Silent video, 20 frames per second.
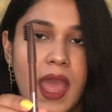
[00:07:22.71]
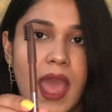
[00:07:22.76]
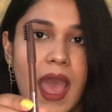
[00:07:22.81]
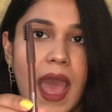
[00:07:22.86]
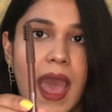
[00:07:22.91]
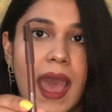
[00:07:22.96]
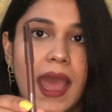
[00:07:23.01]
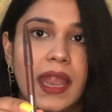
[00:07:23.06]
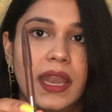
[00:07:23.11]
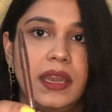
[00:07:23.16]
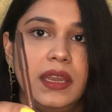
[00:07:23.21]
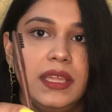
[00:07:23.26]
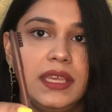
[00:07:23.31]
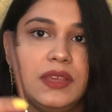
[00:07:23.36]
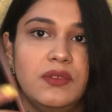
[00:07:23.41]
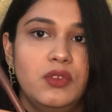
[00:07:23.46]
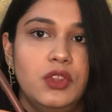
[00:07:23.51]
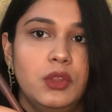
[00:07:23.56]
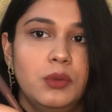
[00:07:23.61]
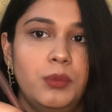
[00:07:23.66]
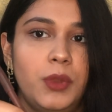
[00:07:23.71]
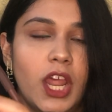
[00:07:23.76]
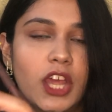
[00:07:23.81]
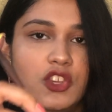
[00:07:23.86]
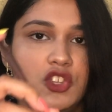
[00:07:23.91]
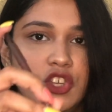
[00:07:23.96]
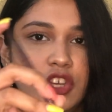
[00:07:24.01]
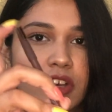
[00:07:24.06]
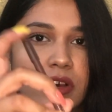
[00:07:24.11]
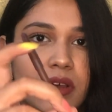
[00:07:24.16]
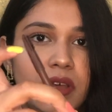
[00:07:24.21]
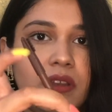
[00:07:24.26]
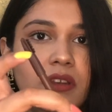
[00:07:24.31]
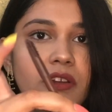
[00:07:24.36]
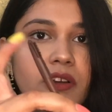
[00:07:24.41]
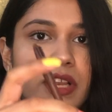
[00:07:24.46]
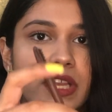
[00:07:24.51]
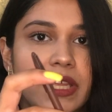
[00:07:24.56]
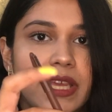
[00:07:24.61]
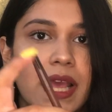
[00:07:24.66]
And even the brush here
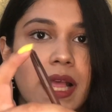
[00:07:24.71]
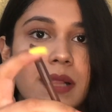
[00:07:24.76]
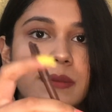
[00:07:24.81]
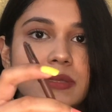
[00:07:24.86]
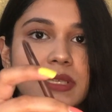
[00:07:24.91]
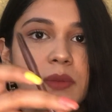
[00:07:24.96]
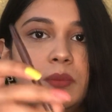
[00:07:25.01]
really helps